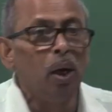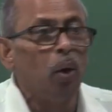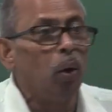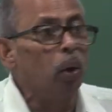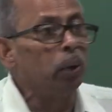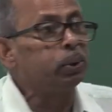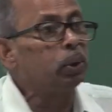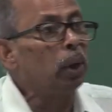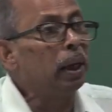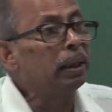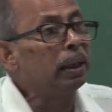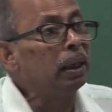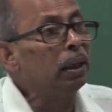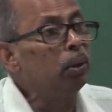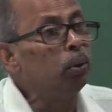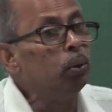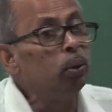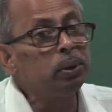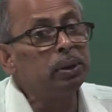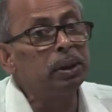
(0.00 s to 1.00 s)
Also, I
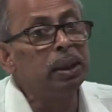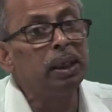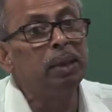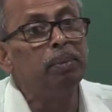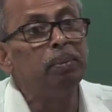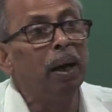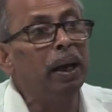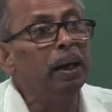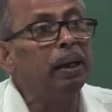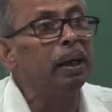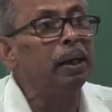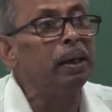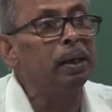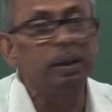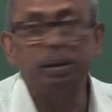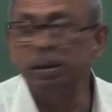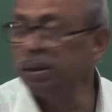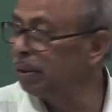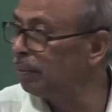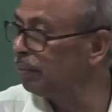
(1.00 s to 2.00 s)
can lose heat by
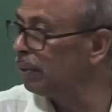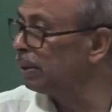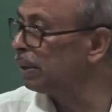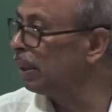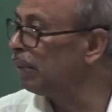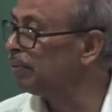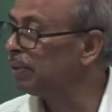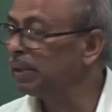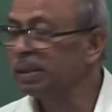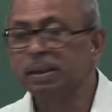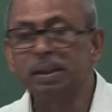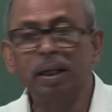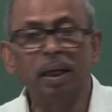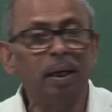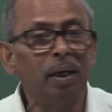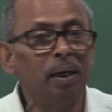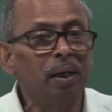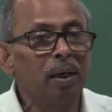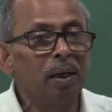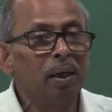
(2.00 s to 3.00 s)
radiation if the surfaces
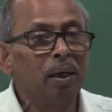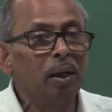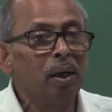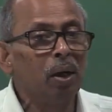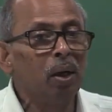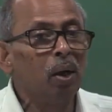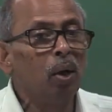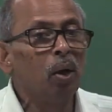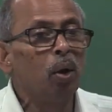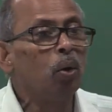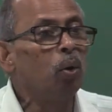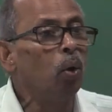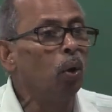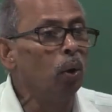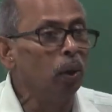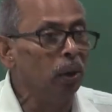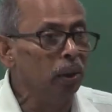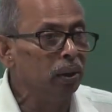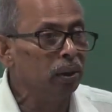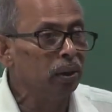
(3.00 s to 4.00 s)
are
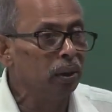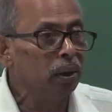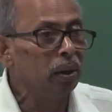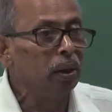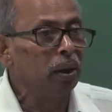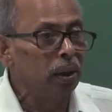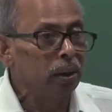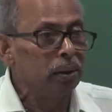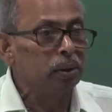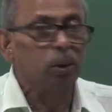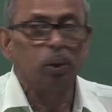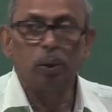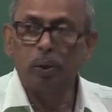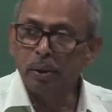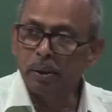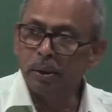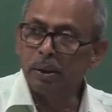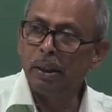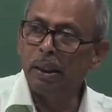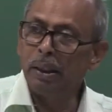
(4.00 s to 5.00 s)
cold.
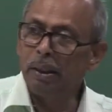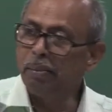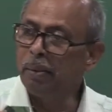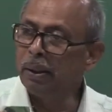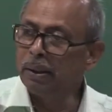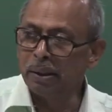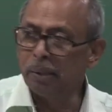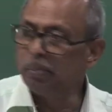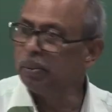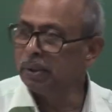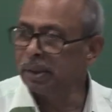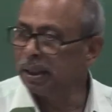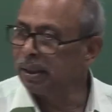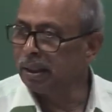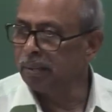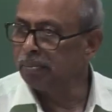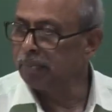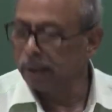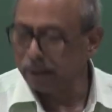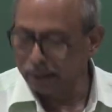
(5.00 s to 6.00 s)
So, it depends upon the
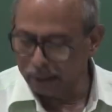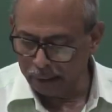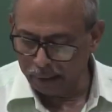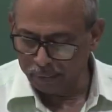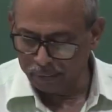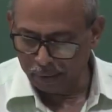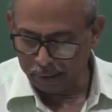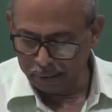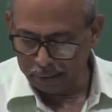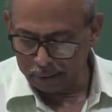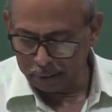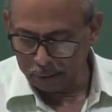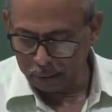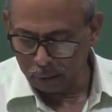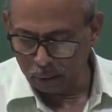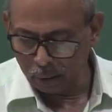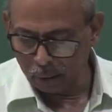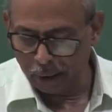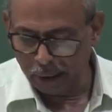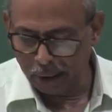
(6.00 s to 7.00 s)
temperature difference. So,